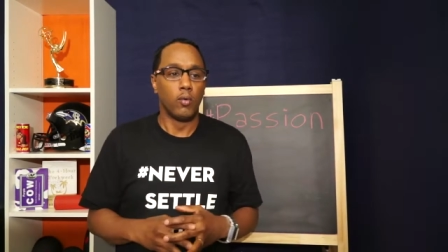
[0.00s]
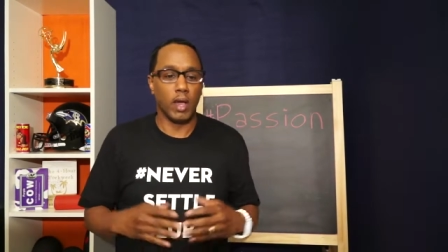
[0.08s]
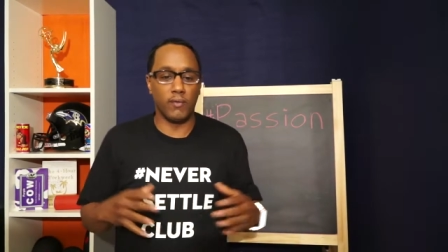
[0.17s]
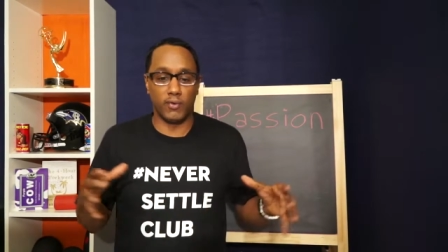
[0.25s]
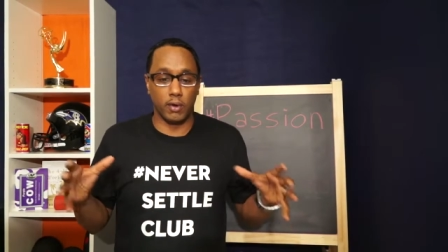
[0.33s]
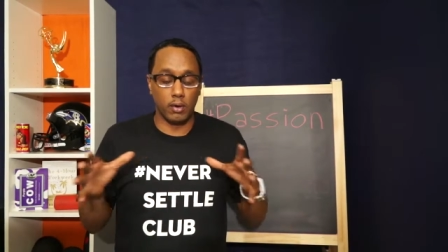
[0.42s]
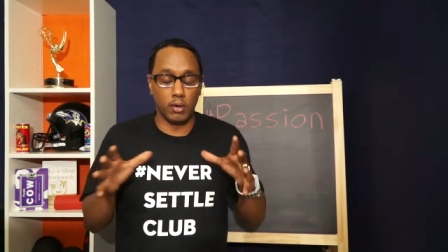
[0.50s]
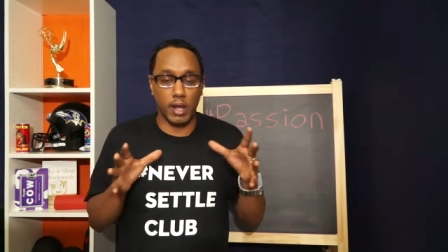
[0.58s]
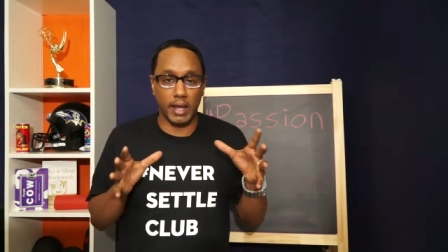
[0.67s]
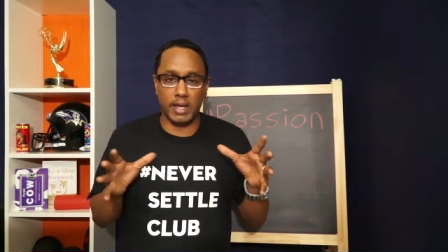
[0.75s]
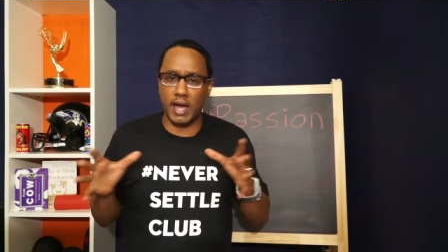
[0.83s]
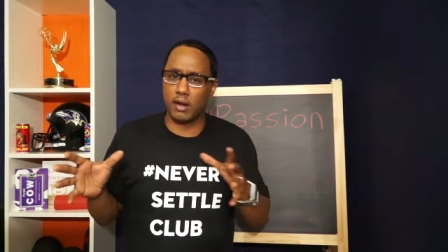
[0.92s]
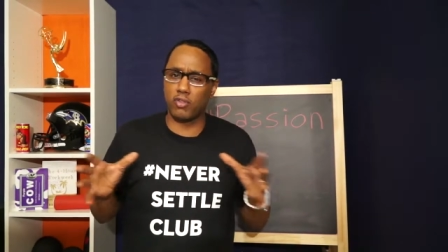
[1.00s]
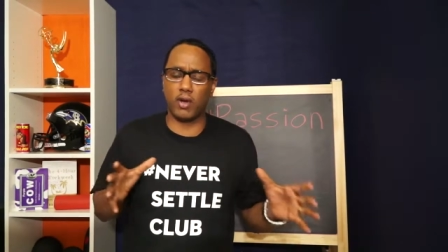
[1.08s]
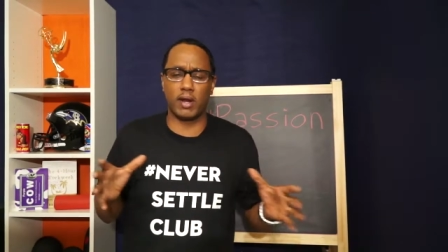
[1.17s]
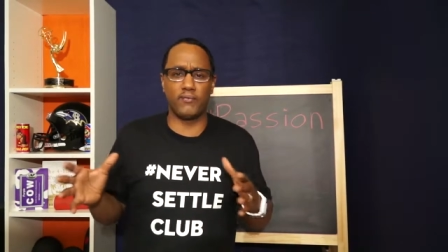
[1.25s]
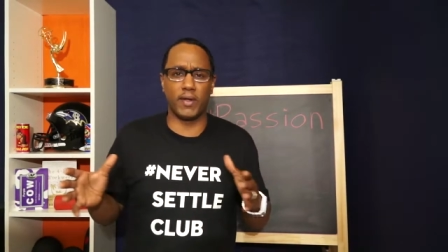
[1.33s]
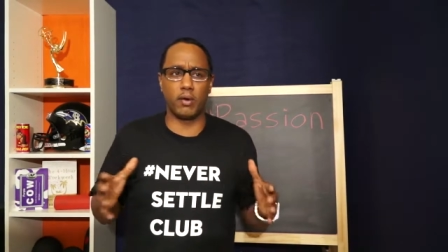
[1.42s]
If you're like kind of
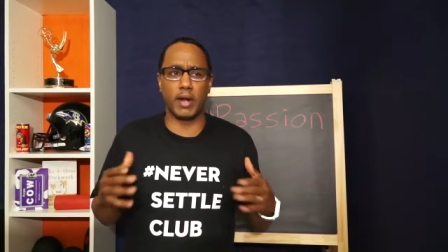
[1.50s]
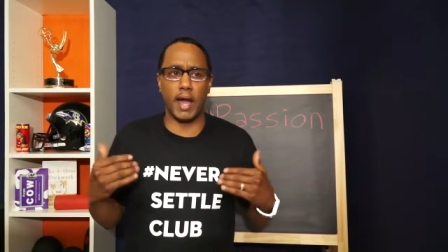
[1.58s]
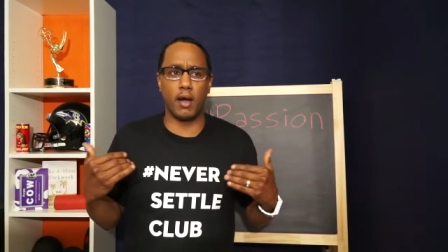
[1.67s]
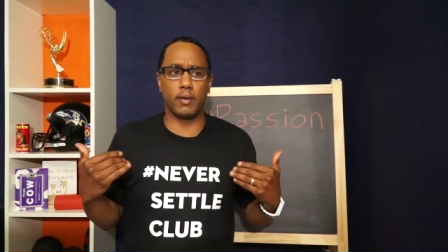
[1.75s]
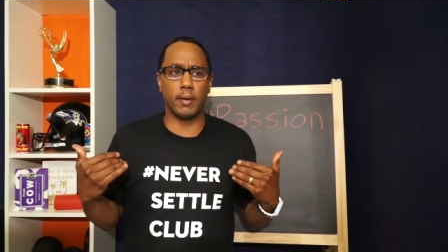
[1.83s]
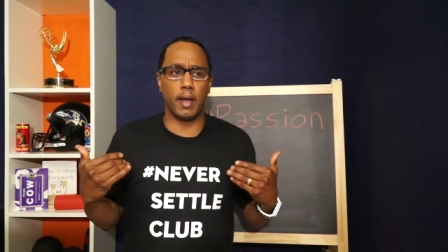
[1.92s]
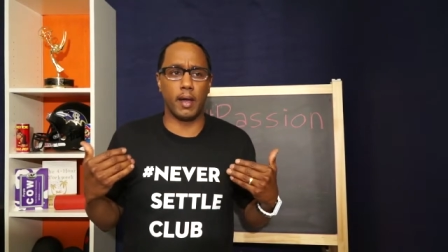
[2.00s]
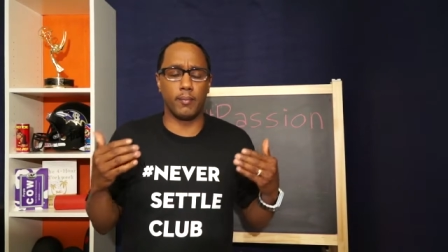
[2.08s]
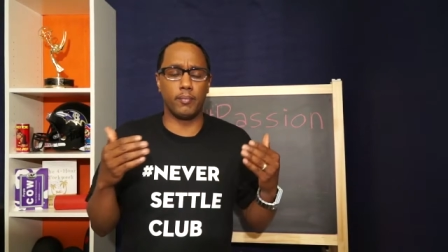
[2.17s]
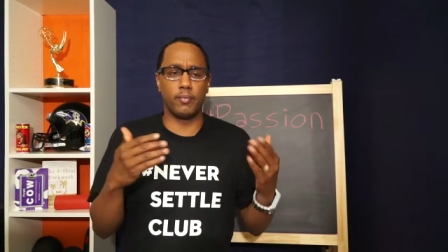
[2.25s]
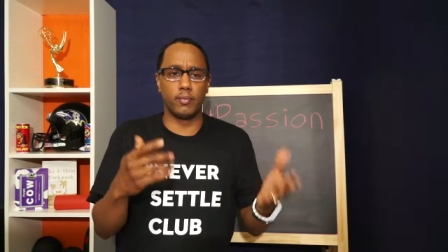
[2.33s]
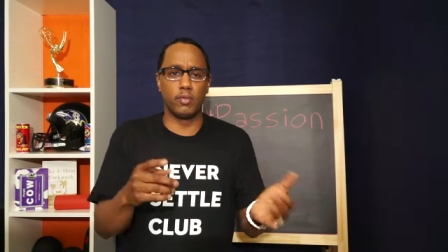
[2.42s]
trying to figure it out,